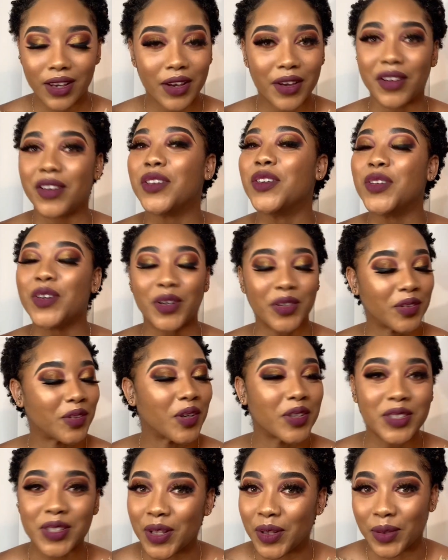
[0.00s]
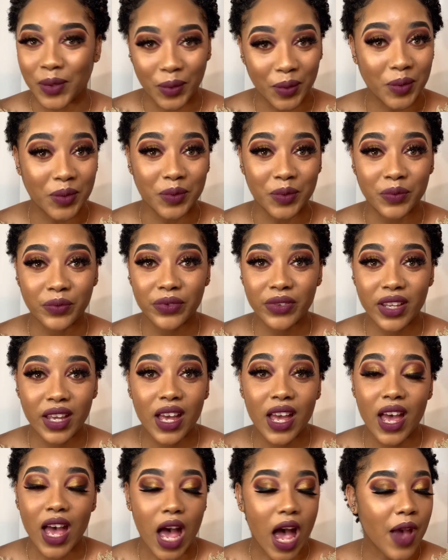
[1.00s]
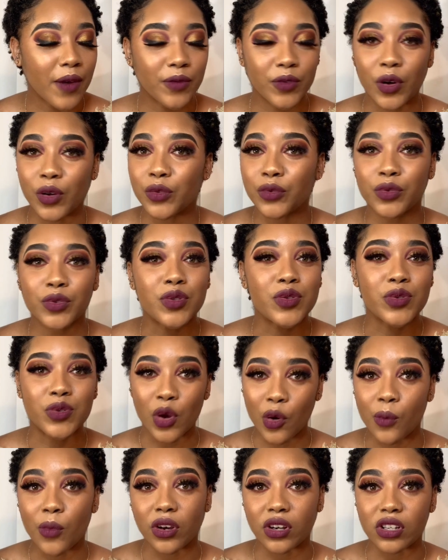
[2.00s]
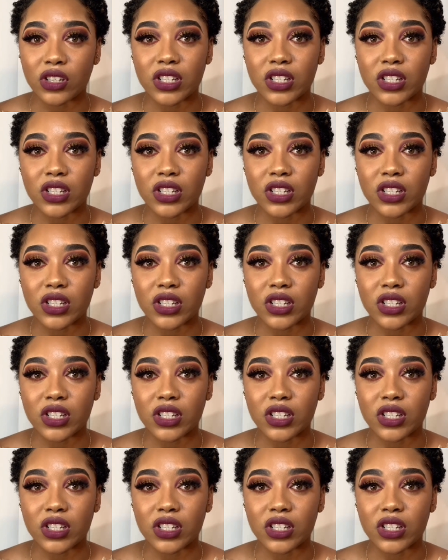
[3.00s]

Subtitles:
You're not alone. I've gone through so much,